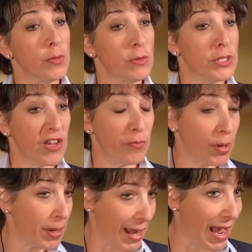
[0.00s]
we would save
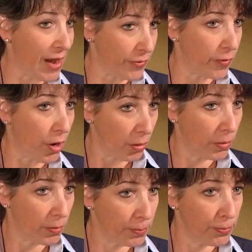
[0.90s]
probably half of
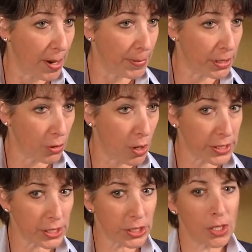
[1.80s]
all property
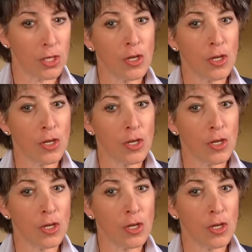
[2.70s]
losses.